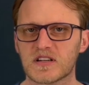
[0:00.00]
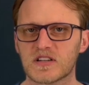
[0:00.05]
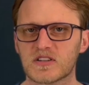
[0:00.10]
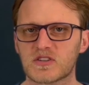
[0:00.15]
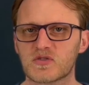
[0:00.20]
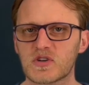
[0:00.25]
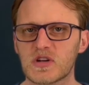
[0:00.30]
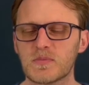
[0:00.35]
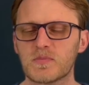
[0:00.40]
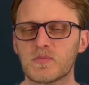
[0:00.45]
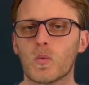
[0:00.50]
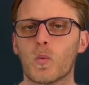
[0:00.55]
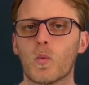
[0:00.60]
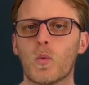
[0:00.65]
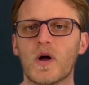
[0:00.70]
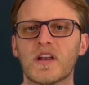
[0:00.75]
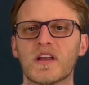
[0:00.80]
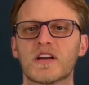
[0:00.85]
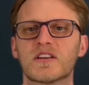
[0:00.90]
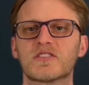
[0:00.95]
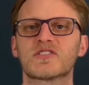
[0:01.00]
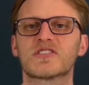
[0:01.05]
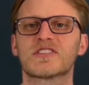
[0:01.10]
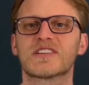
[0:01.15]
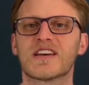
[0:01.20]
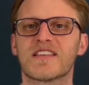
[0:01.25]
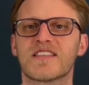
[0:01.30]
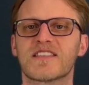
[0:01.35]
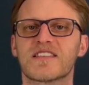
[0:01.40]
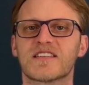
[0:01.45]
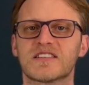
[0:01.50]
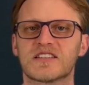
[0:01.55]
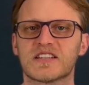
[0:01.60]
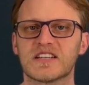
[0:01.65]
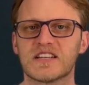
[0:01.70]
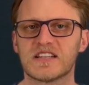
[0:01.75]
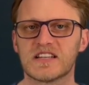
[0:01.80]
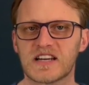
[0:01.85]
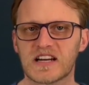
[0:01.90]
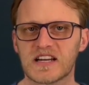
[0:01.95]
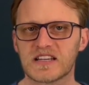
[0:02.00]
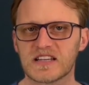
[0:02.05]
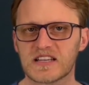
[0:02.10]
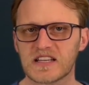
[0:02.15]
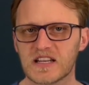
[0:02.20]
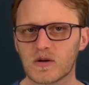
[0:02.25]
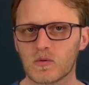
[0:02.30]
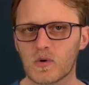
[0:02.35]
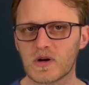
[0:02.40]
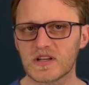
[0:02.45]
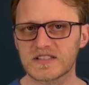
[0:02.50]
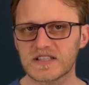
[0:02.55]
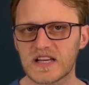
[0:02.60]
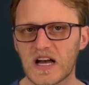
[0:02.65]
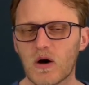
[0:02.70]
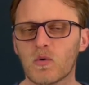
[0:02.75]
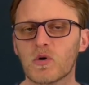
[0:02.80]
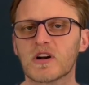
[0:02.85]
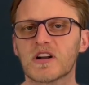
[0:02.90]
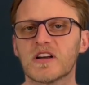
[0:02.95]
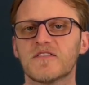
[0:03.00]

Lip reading: trip 139 kilowatts hour,